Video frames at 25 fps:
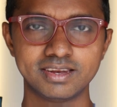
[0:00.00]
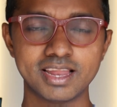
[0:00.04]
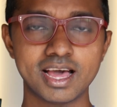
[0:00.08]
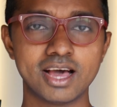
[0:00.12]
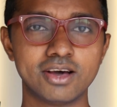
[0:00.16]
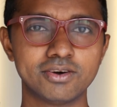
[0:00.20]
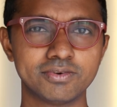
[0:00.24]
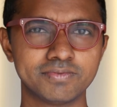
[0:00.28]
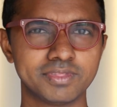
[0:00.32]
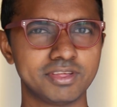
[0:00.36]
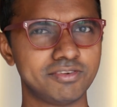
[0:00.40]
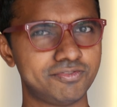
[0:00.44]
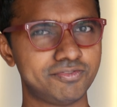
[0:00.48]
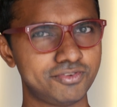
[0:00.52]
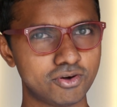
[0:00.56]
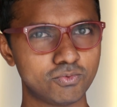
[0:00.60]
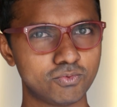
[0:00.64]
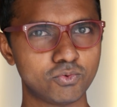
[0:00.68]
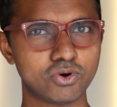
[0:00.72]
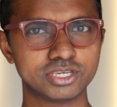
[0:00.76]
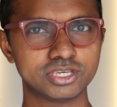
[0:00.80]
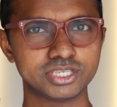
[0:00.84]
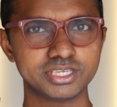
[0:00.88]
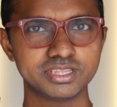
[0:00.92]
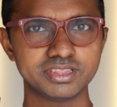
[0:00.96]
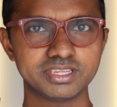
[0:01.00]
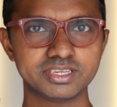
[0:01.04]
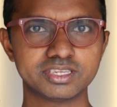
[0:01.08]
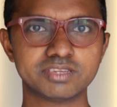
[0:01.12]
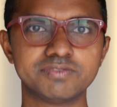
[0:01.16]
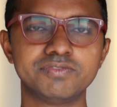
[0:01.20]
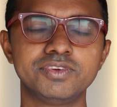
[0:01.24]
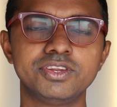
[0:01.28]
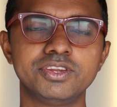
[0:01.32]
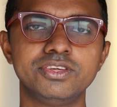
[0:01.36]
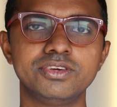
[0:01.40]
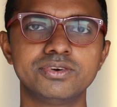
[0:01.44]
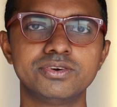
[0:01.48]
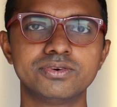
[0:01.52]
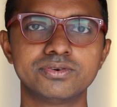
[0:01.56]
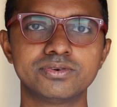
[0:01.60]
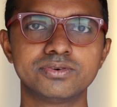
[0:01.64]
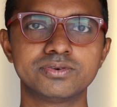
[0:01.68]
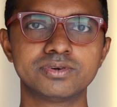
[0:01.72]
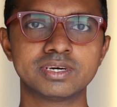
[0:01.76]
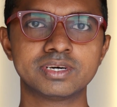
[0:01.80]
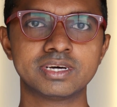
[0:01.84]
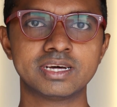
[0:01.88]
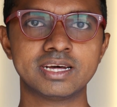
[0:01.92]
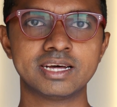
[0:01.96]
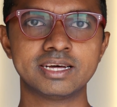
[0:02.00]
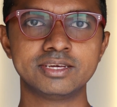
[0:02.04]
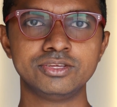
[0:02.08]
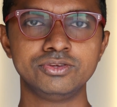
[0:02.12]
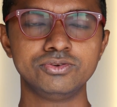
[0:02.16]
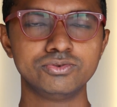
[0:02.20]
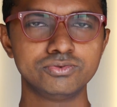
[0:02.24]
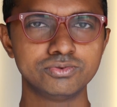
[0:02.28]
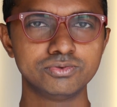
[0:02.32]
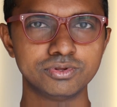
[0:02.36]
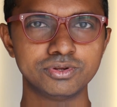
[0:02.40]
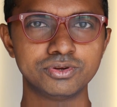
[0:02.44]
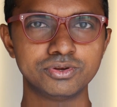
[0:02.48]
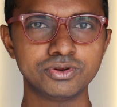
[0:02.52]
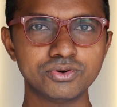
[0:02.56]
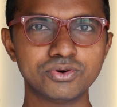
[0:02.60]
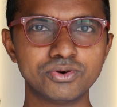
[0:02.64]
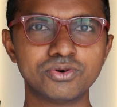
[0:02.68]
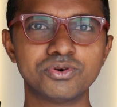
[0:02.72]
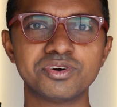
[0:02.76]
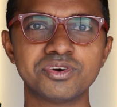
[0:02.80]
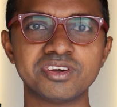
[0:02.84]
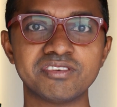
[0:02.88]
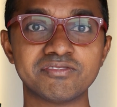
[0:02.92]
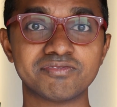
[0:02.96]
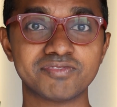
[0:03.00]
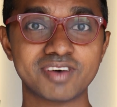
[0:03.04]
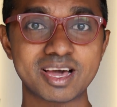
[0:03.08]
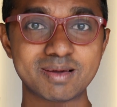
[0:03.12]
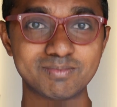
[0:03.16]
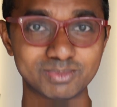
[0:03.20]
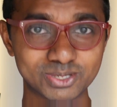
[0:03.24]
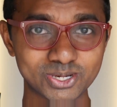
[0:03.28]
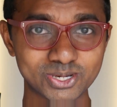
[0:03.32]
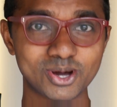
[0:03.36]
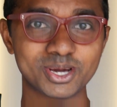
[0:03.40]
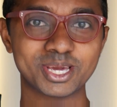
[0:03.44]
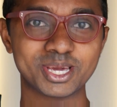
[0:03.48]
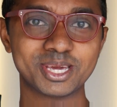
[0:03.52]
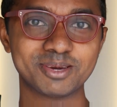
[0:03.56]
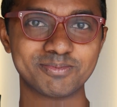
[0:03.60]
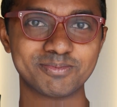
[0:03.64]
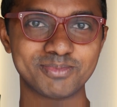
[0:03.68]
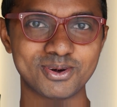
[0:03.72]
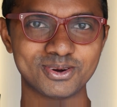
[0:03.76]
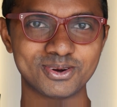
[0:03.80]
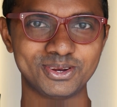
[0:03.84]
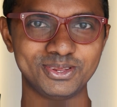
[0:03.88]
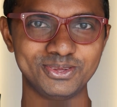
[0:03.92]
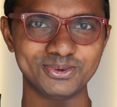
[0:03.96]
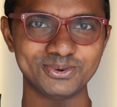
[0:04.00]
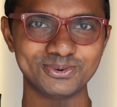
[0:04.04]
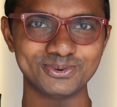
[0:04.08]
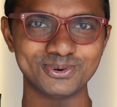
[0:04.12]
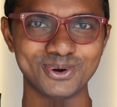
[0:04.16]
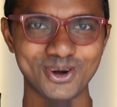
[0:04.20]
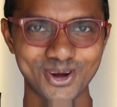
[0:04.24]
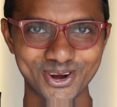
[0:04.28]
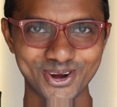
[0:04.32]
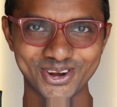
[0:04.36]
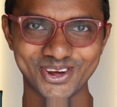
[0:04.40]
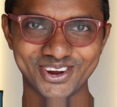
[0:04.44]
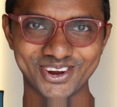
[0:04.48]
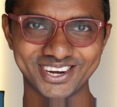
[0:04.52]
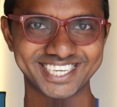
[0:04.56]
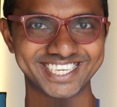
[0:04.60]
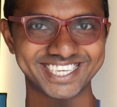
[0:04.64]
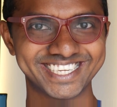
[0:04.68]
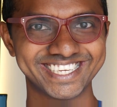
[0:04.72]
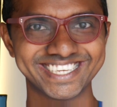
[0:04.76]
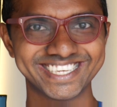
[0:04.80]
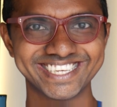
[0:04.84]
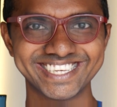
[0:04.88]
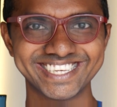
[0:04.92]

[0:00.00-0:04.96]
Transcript: Now, if you're watching this video, you'll know if I'm talking about you or not.